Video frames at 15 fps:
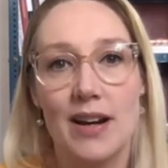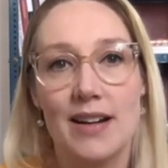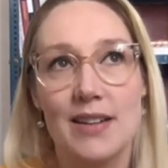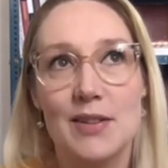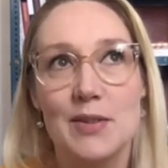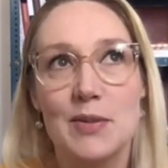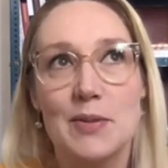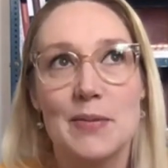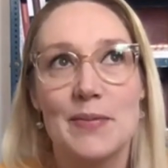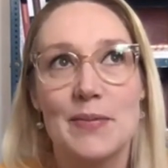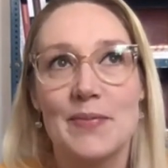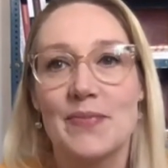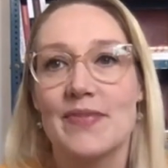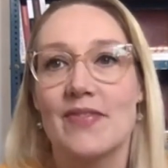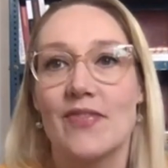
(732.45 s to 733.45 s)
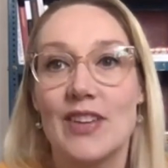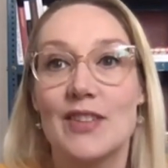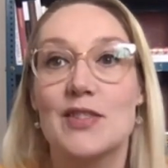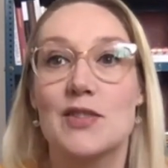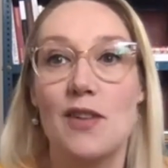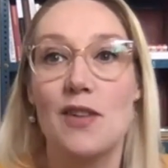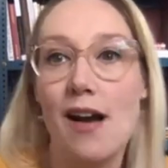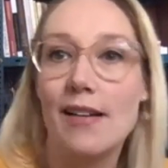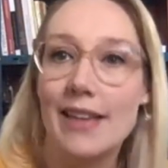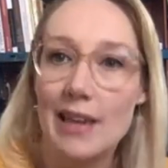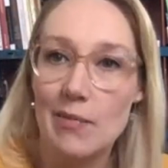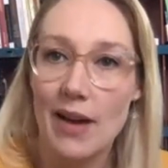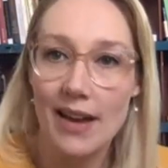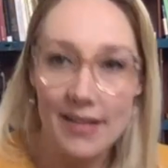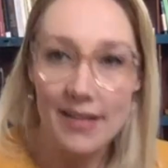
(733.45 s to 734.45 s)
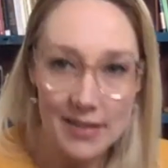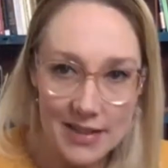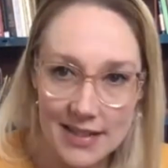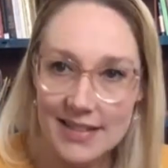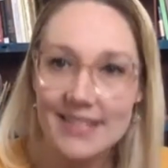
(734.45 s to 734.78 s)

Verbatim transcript: you feel strongly about